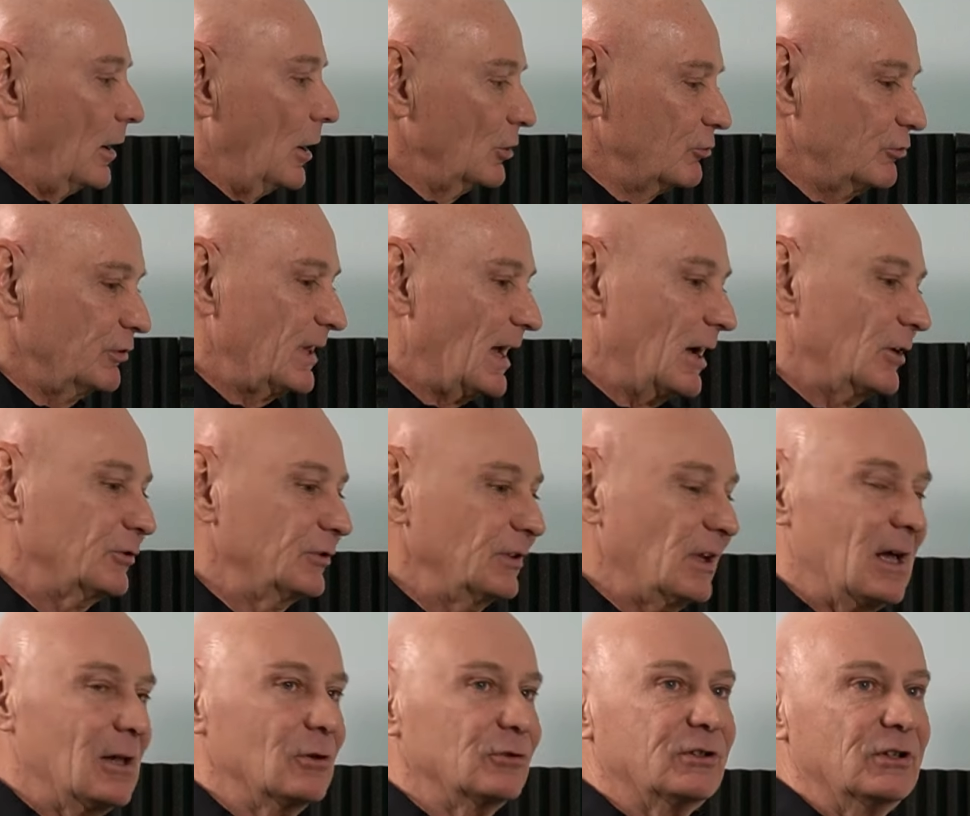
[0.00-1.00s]

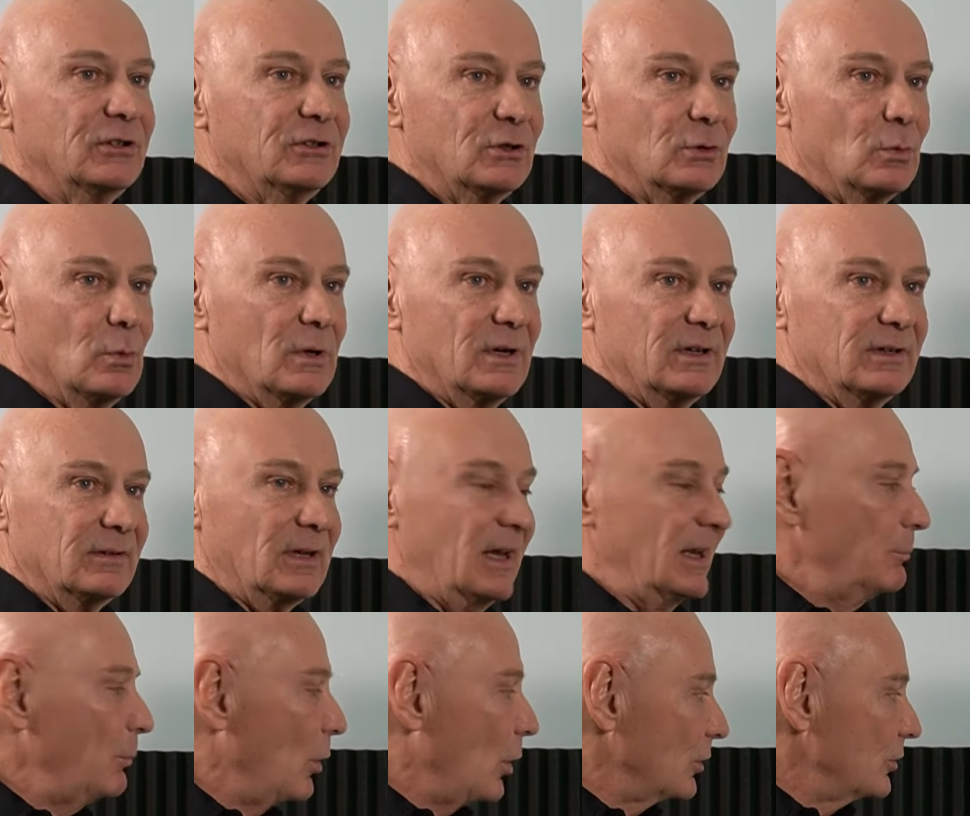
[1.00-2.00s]
$100,000 into a,
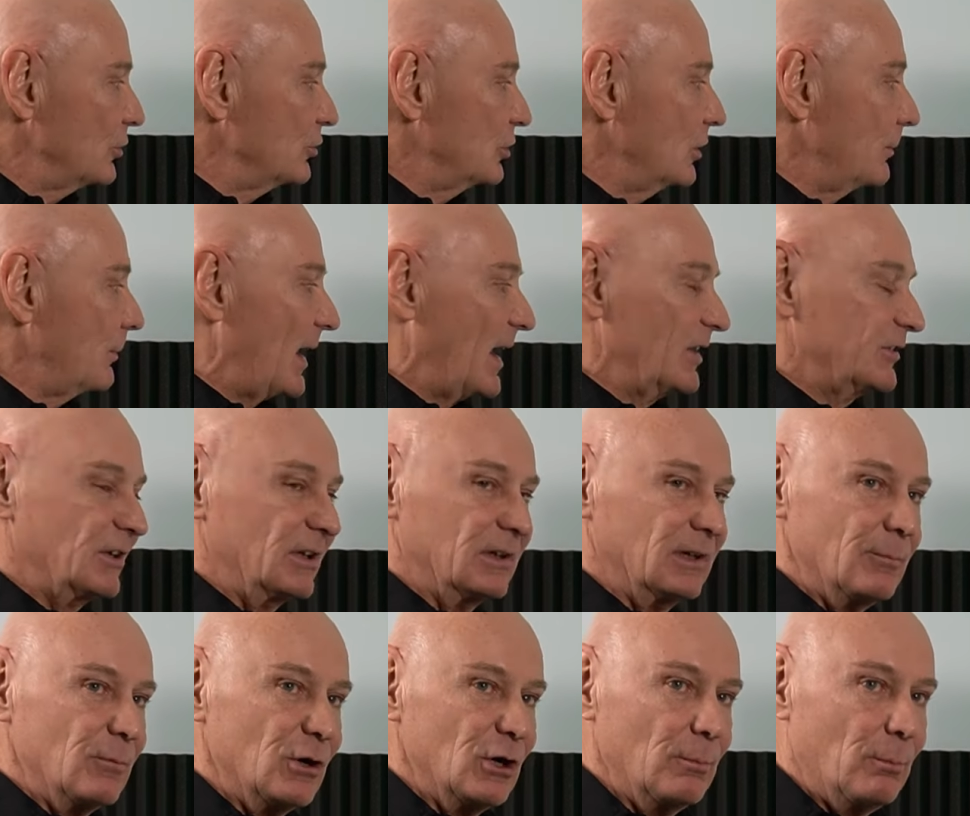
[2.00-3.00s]
a partnership as a
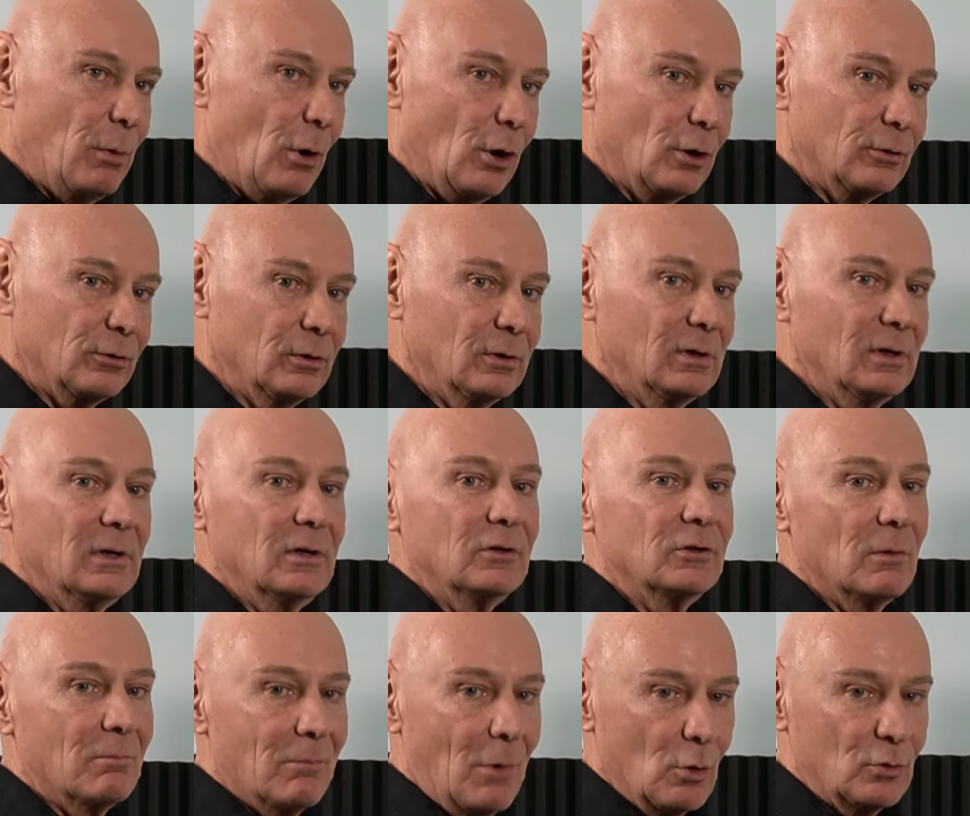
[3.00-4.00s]
limited partner,
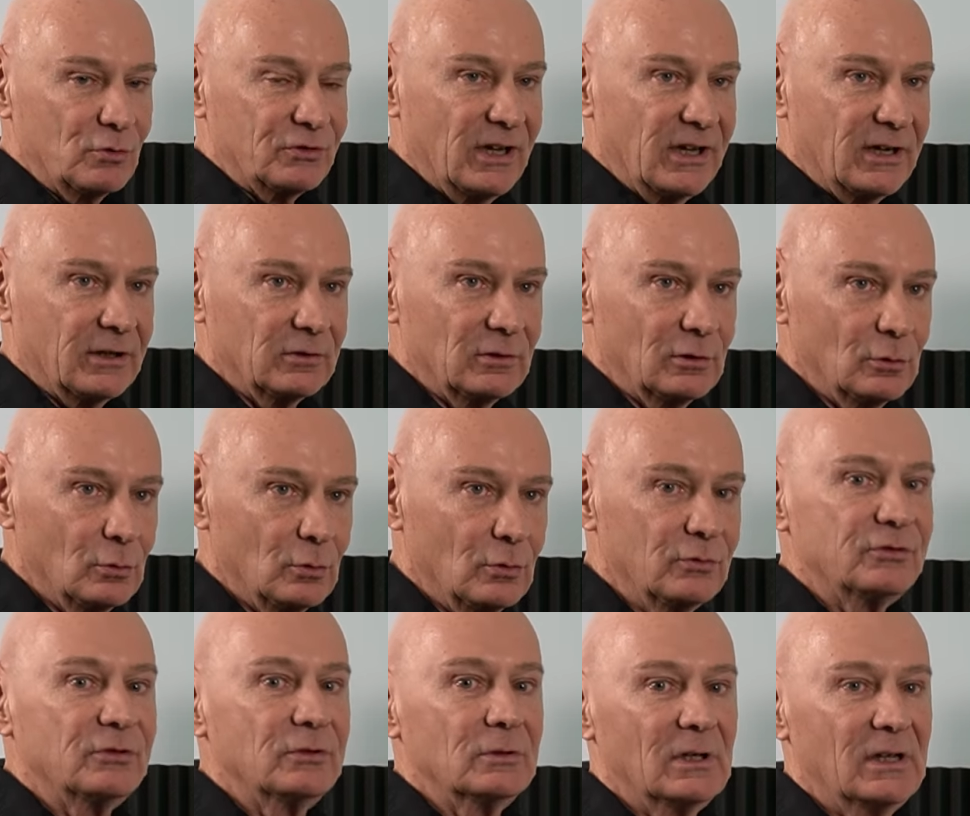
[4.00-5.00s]
the most they can
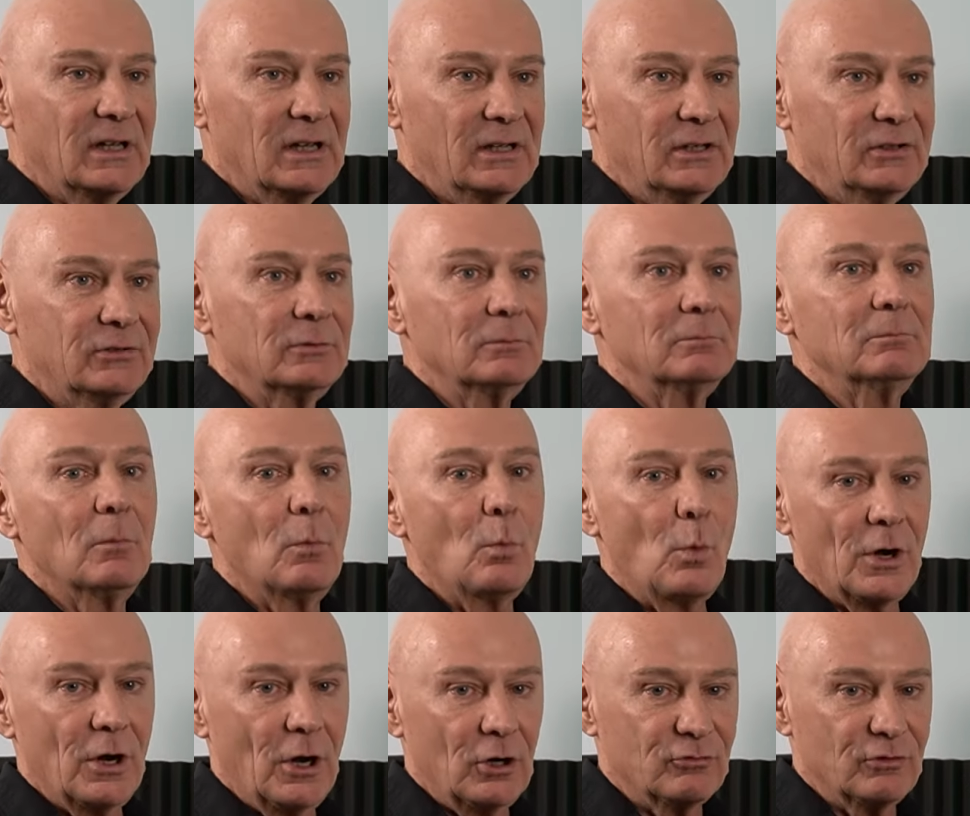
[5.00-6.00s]
lose is
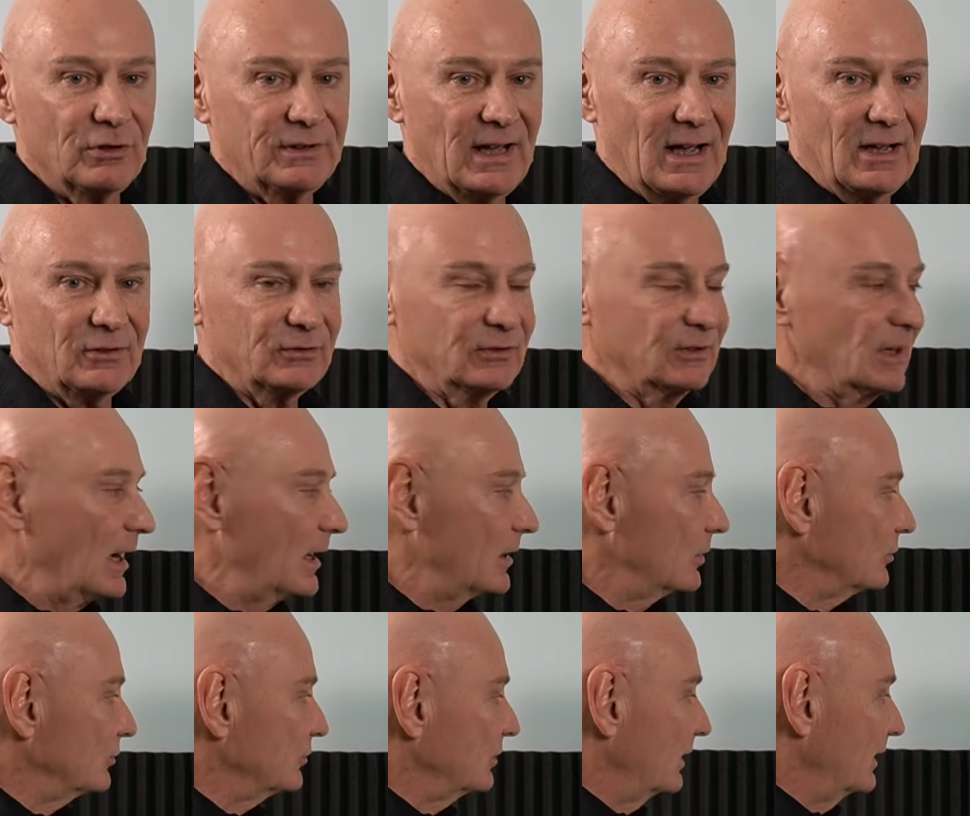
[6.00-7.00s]
$100,000.